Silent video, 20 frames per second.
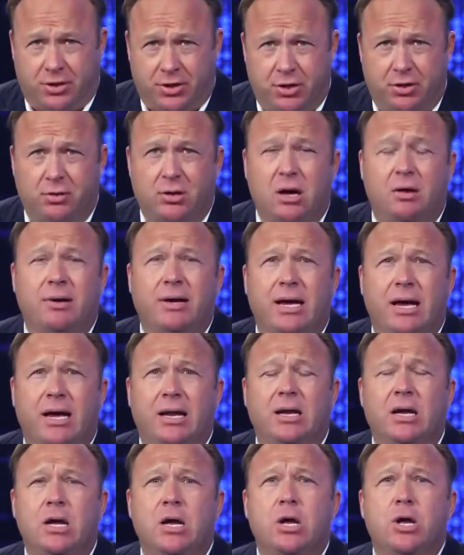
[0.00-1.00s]
Victor Hugo
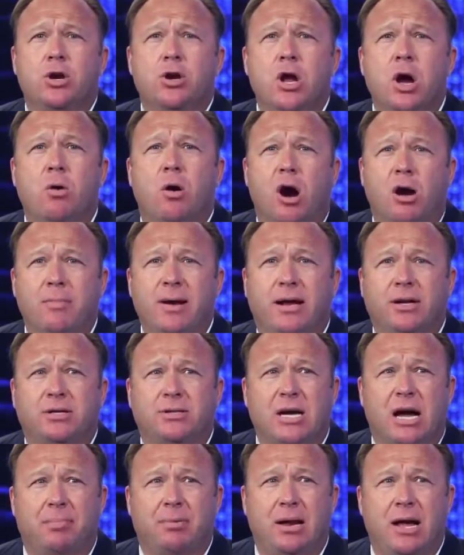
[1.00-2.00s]
again, no army
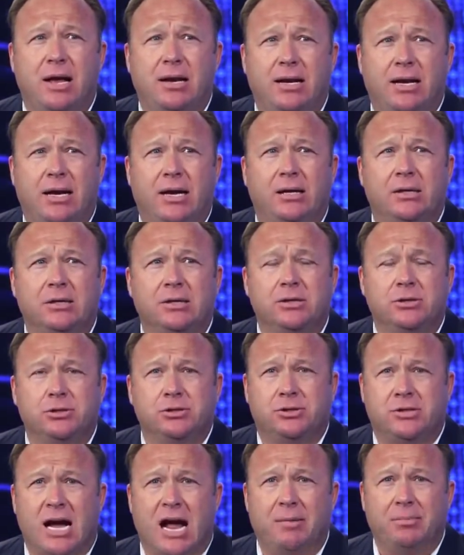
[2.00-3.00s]
can stop an idea
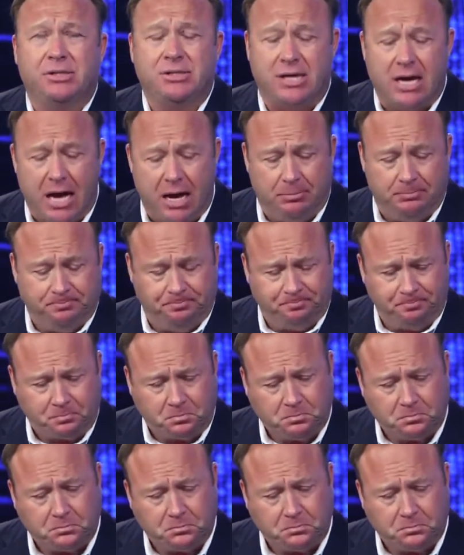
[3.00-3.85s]
whose time has come.